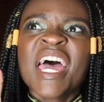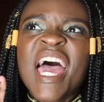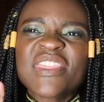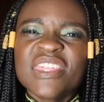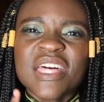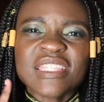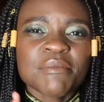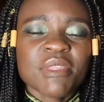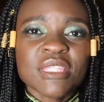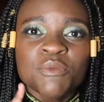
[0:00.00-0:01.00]
I think that's
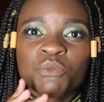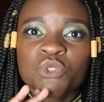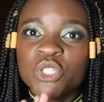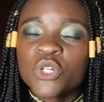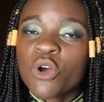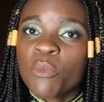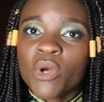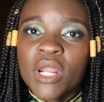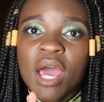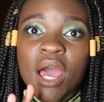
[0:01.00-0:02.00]
something that's mostly
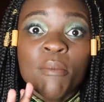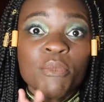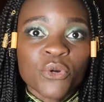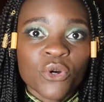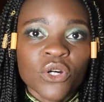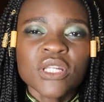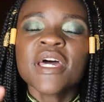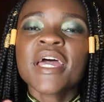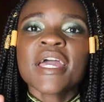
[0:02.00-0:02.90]
common abroad.